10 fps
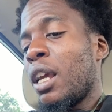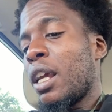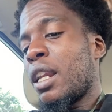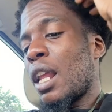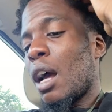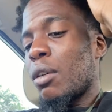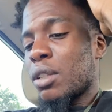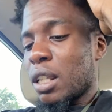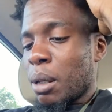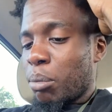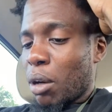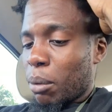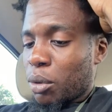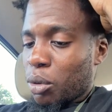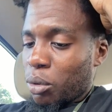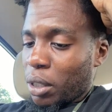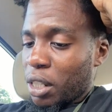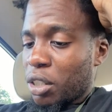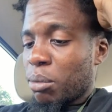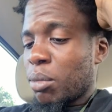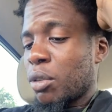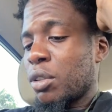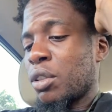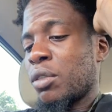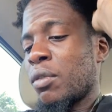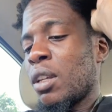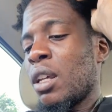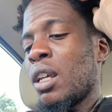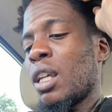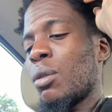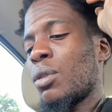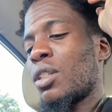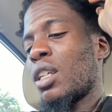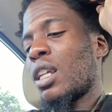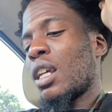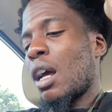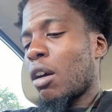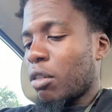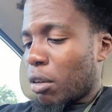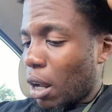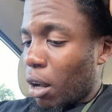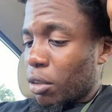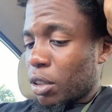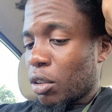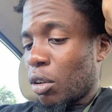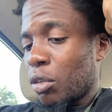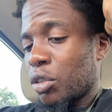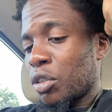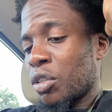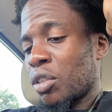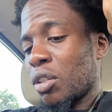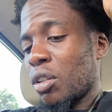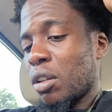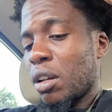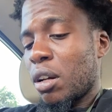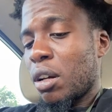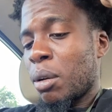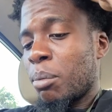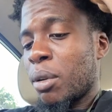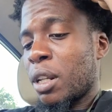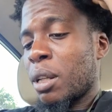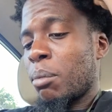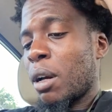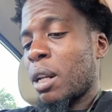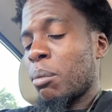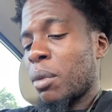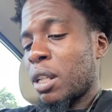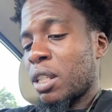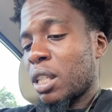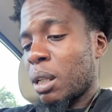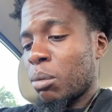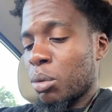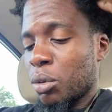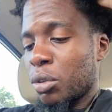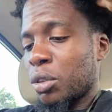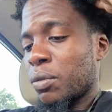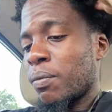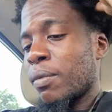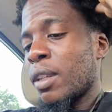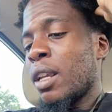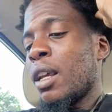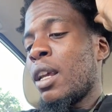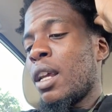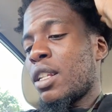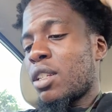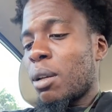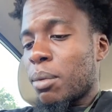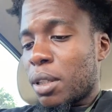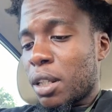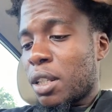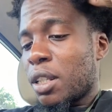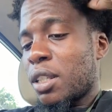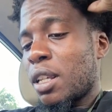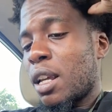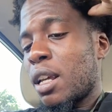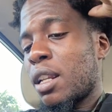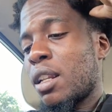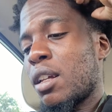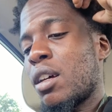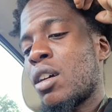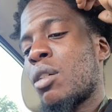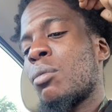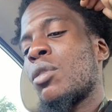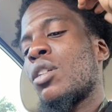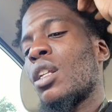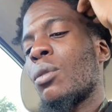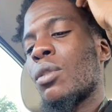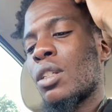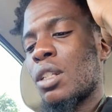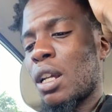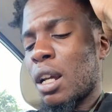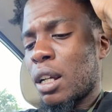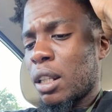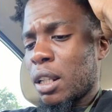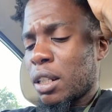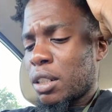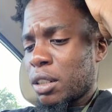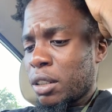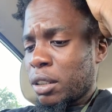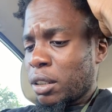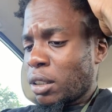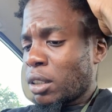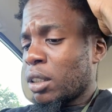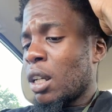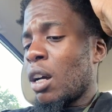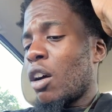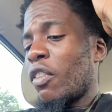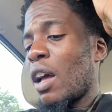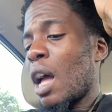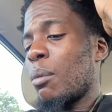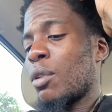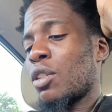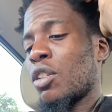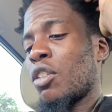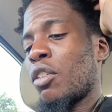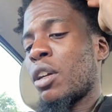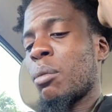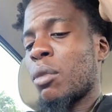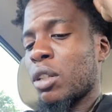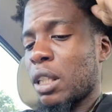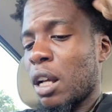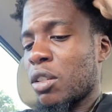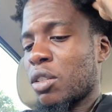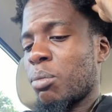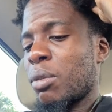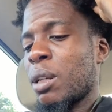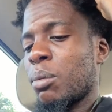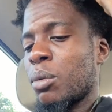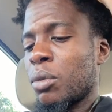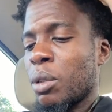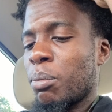And now as an impromptu nation builder, he was seeing how crowds and cultures abided by the many same rules. In some sense, he said, a community was a giant collection of habits occurring among thousands of people